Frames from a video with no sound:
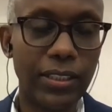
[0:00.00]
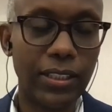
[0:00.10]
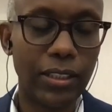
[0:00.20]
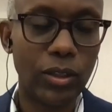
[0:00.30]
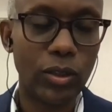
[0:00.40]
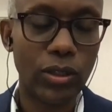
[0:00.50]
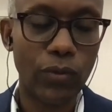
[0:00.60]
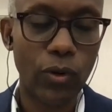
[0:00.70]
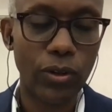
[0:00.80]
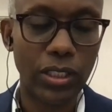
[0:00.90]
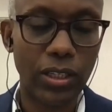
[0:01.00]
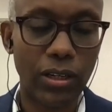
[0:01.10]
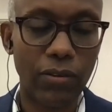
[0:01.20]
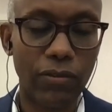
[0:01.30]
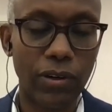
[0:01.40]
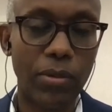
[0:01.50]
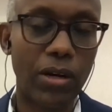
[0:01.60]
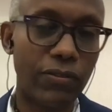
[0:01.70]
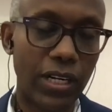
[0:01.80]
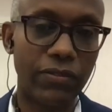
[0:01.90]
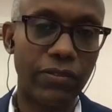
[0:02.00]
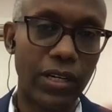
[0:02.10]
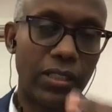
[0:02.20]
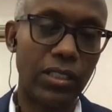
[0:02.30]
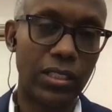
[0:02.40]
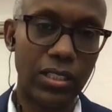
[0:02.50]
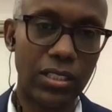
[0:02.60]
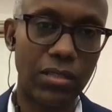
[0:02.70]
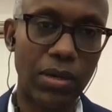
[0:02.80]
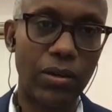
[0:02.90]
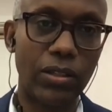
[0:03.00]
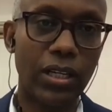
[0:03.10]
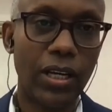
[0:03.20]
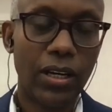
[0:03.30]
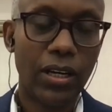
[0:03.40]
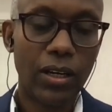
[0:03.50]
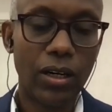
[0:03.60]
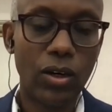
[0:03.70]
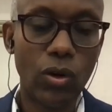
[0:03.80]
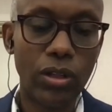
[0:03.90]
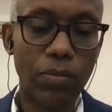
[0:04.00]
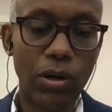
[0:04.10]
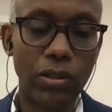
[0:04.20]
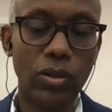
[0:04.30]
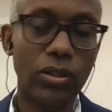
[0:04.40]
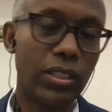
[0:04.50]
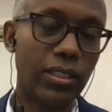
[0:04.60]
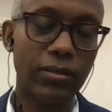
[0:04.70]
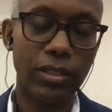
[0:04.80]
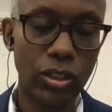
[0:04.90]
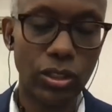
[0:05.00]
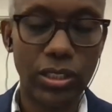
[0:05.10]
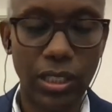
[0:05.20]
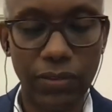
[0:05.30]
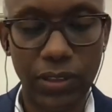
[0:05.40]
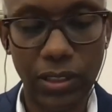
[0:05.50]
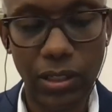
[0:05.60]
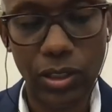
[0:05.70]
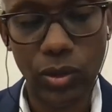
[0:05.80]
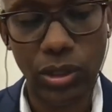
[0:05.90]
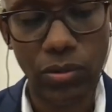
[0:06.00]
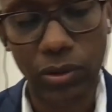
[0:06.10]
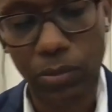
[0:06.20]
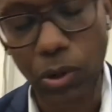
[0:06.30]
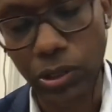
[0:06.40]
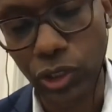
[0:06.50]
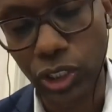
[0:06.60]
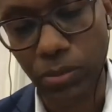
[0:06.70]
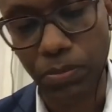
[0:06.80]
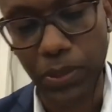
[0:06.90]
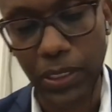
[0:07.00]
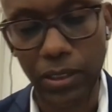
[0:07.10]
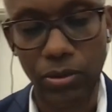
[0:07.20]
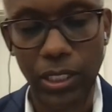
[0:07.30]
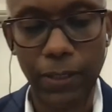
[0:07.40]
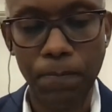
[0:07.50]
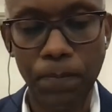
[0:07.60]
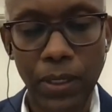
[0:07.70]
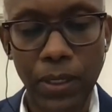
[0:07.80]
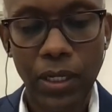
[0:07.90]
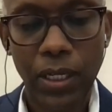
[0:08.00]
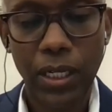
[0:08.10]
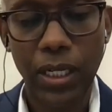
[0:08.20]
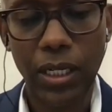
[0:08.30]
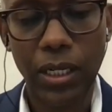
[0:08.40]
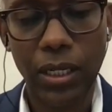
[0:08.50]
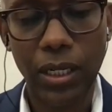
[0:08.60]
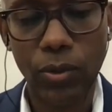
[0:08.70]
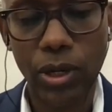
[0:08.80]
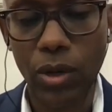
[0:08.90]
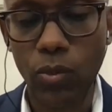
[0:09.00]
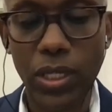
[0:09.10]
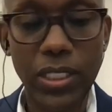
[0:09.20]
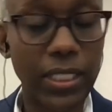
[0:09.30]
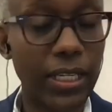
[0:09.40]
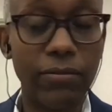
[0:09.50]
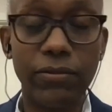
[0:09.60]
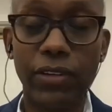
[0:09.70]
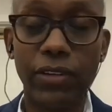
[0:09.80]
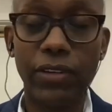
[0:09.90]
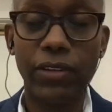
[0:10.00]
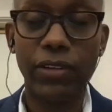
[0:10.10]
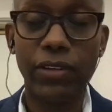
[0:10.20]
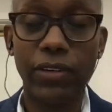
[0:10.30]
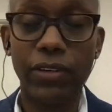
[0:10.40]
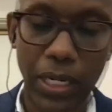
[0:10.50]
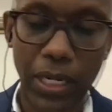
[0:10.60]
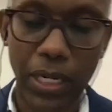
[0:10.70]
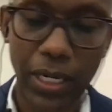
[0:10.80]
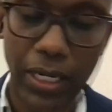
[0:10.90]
looking forward to hear from our five finalists this about all the good stuff that they're doing around the partnership arena. We are once again very humbled by